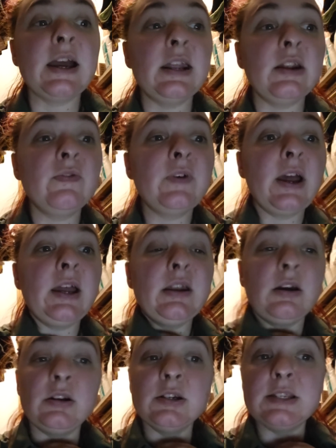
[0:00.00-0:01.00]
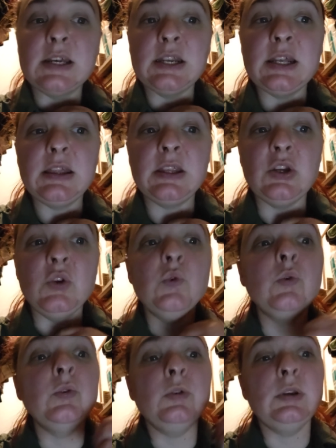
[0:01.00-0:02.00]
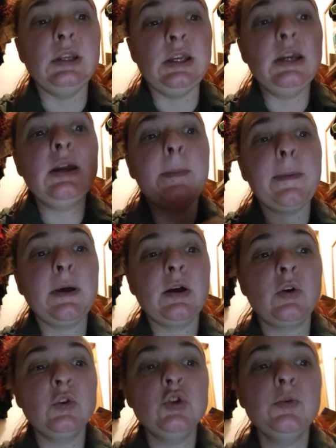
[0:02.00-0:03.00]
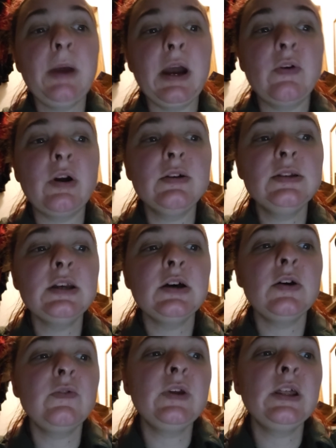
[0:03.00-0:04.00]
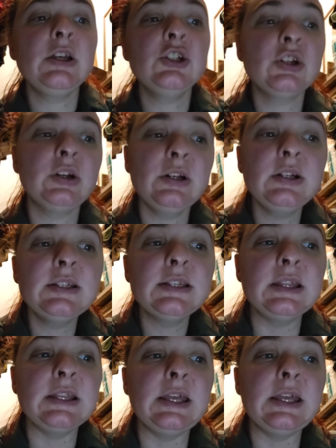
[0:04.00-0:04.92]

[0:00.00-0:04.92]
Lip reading: identify and understanding the unique cultural backgrounds of English learners,